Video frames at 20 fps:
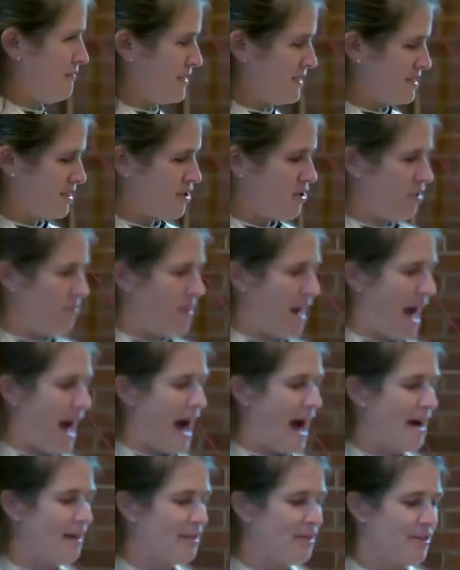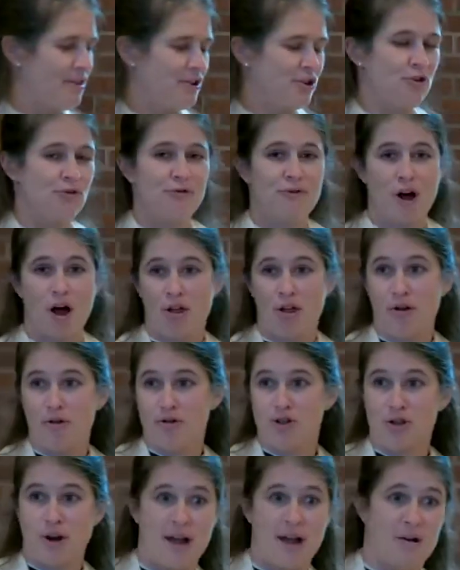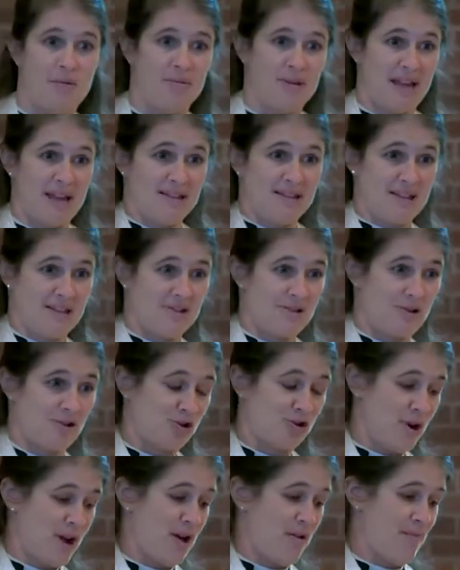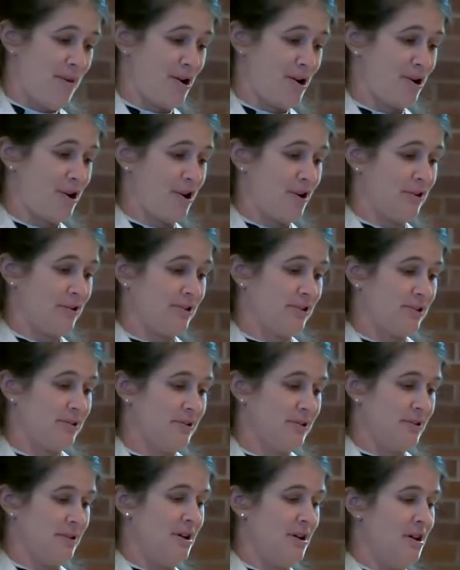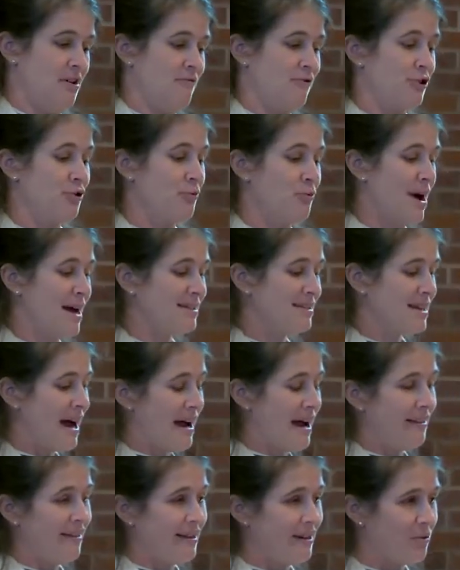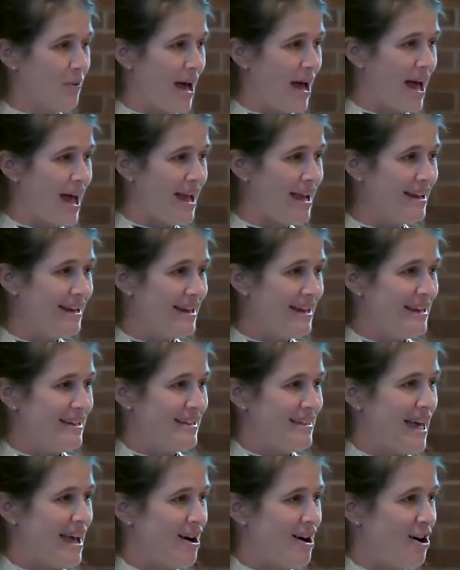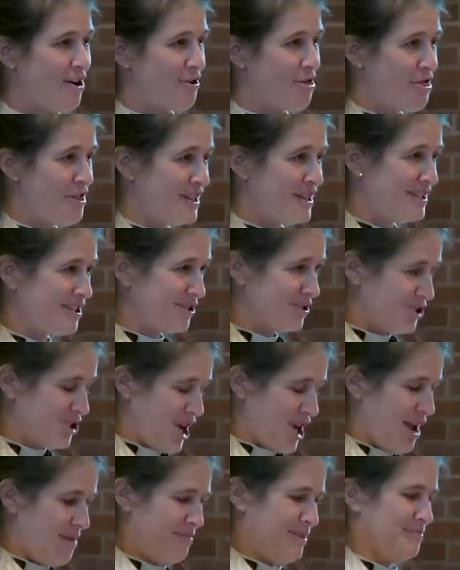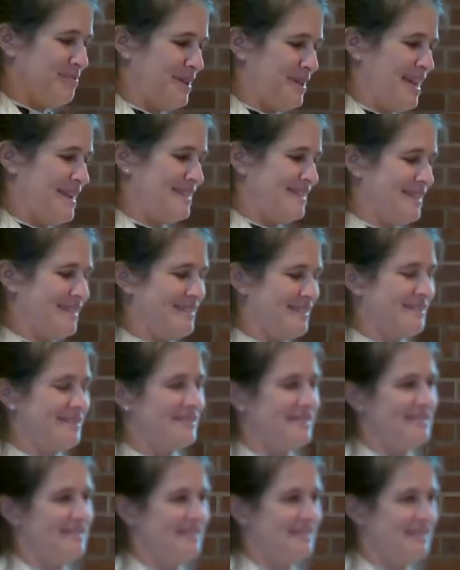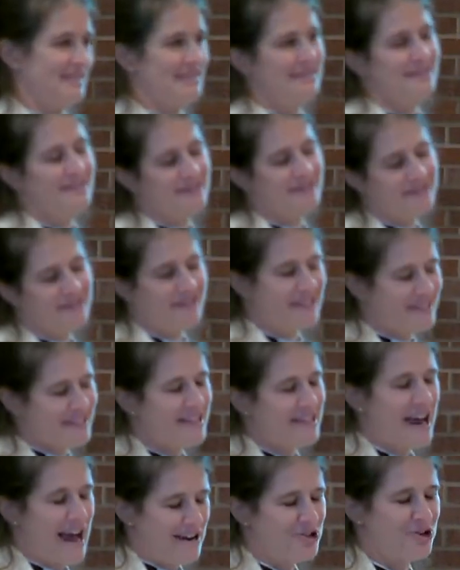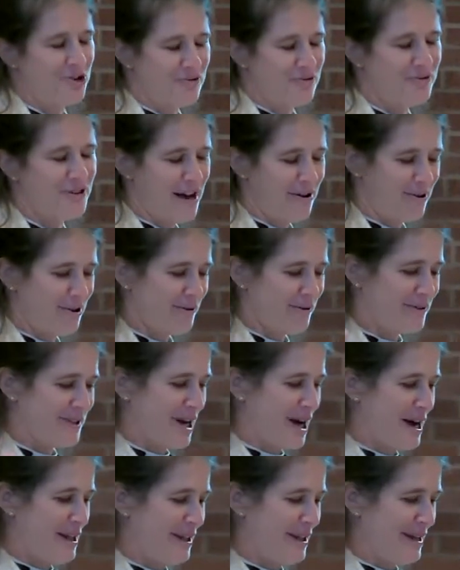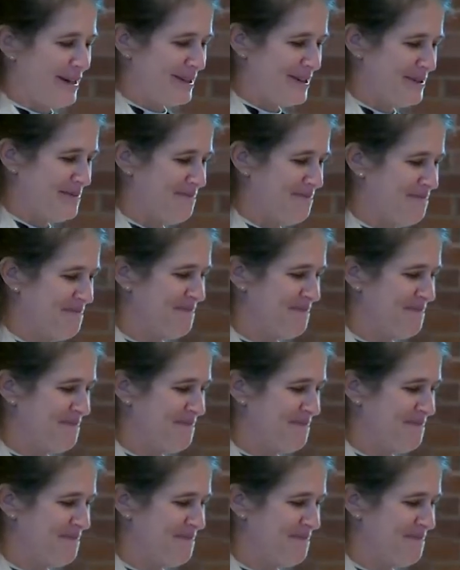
a physical path, you follow trail blazes or trail markers. For the West Highland Way, they are thistle-shaped blazes. That's the national flower of Scotland.